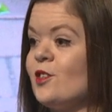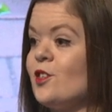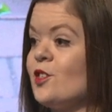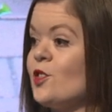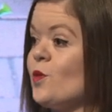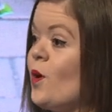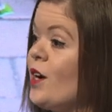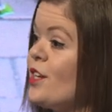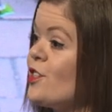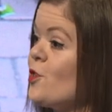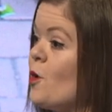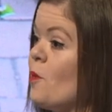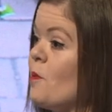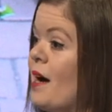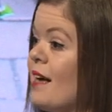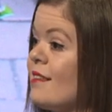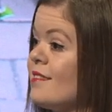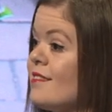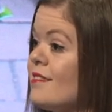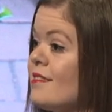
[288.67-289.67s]
So I taught
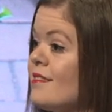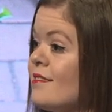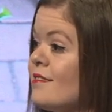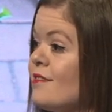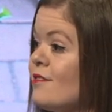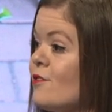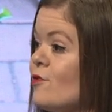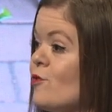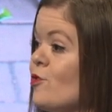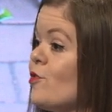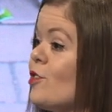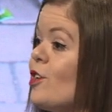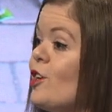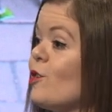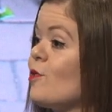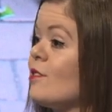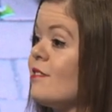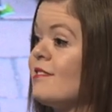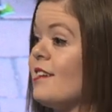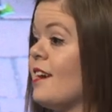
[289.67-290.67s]
maths through the
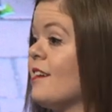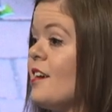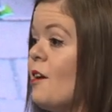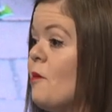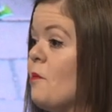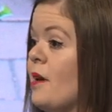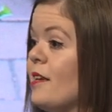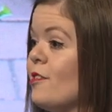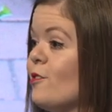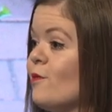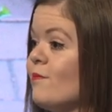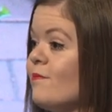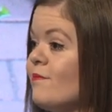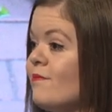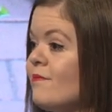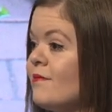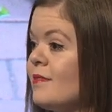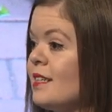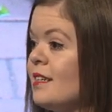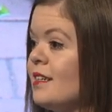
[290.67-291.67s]
local takeout menu
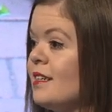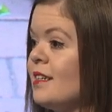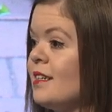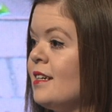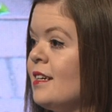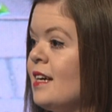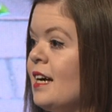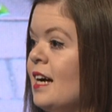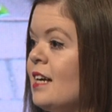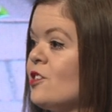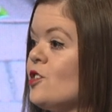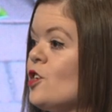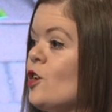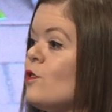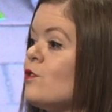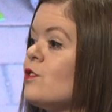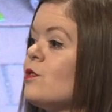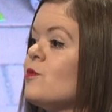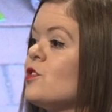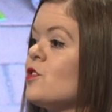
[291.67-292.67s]
and
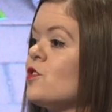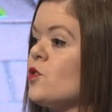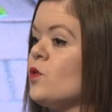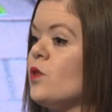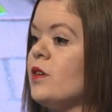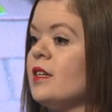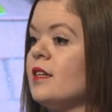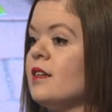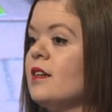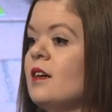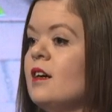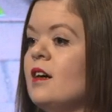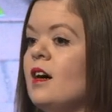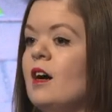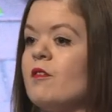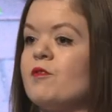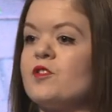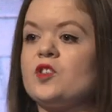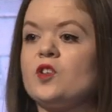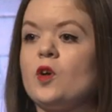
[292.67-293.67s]
told them the story
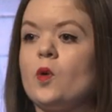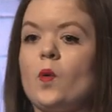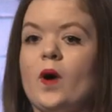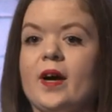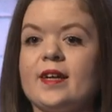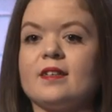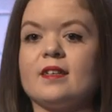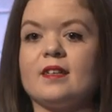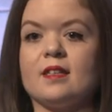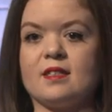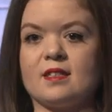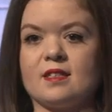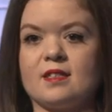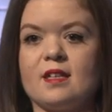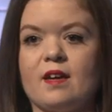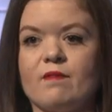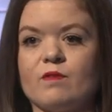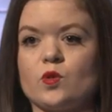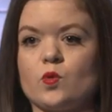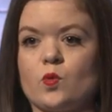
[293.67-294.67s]
of Snow White and the
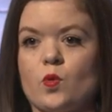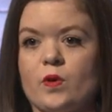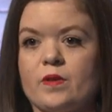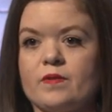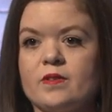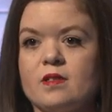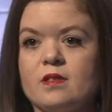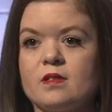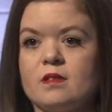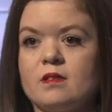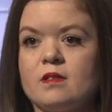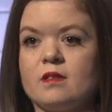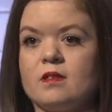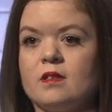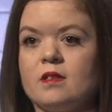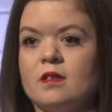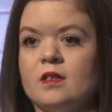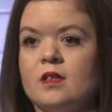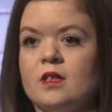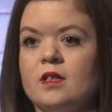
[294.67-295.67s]
Seven Dwarfs,
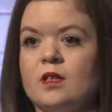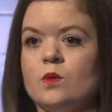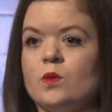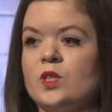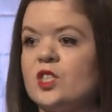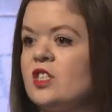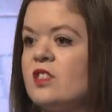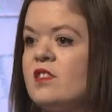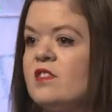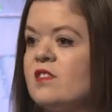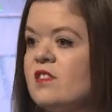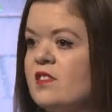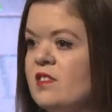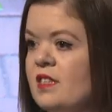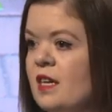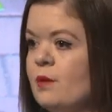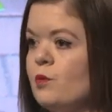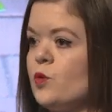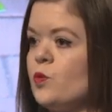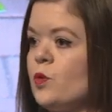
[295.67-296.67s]
which, as a
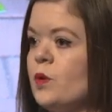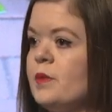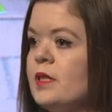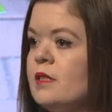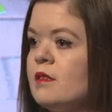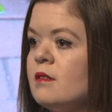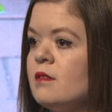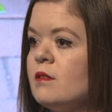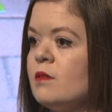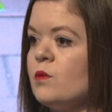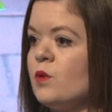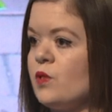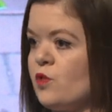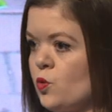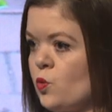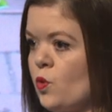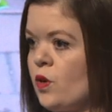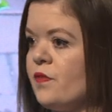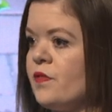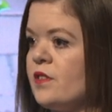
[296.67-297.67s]
disabled woman with
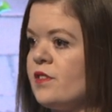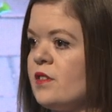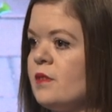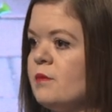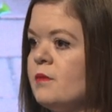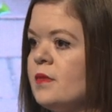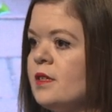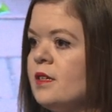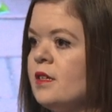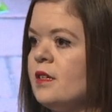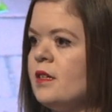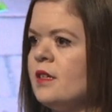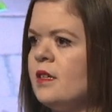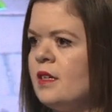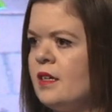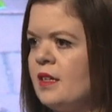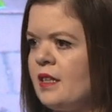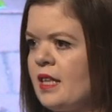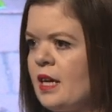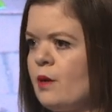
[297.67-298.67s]
dwarfism,
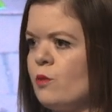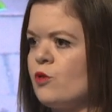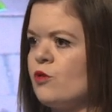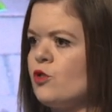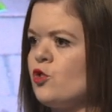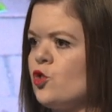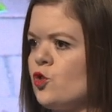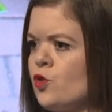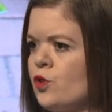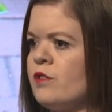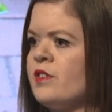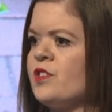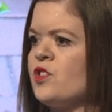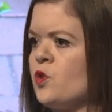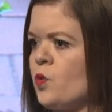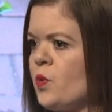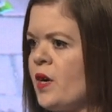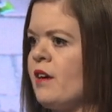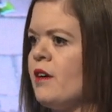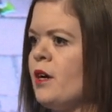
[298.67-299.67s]
they were unsure as
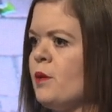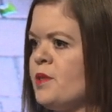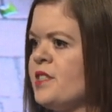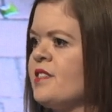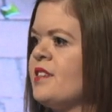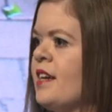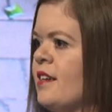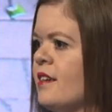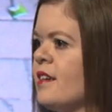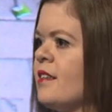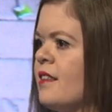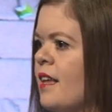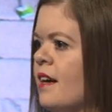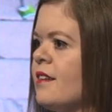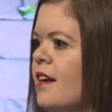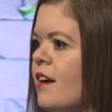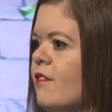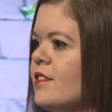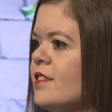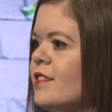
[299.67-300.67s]
to where I was taking
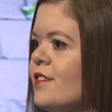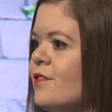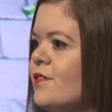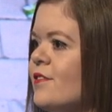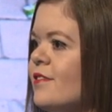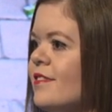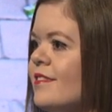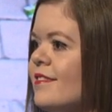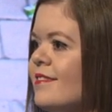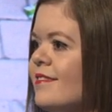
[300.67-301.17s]
that narrative.